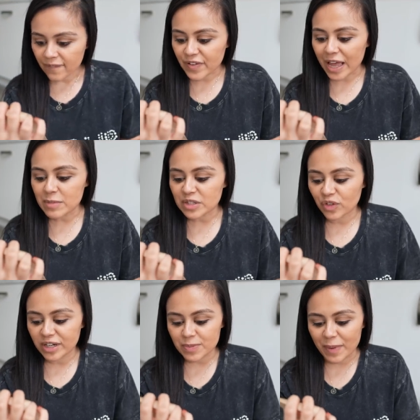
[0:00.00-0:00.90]
Famous
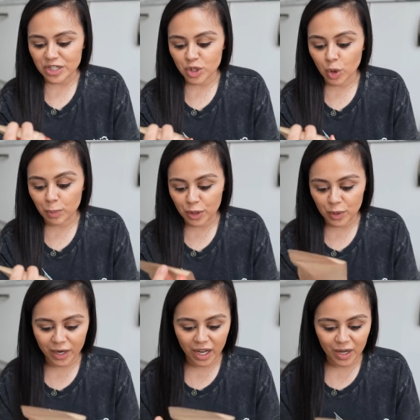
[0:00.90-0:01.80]
for its magical
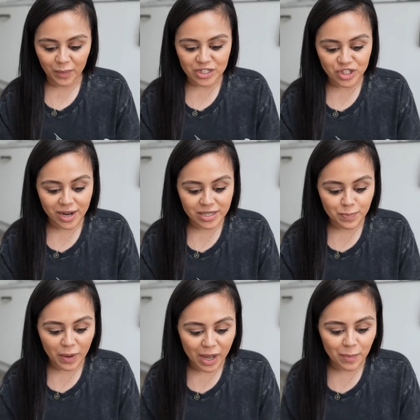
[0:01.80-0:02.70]
blue color, which turns
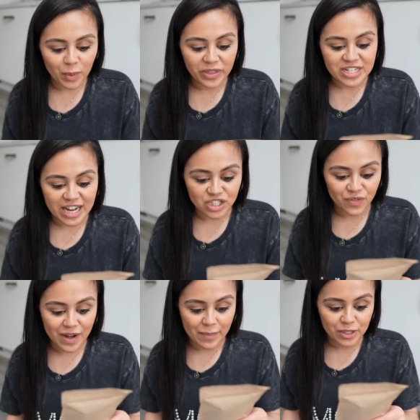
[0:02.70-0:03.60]
purple with a dash
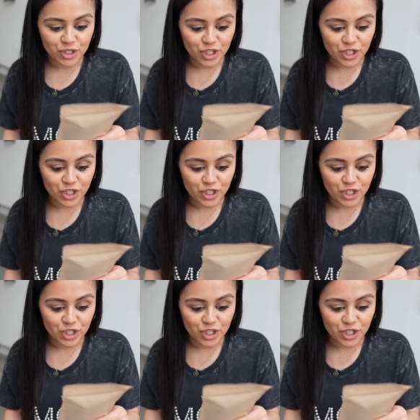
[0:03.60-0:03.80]
of lemon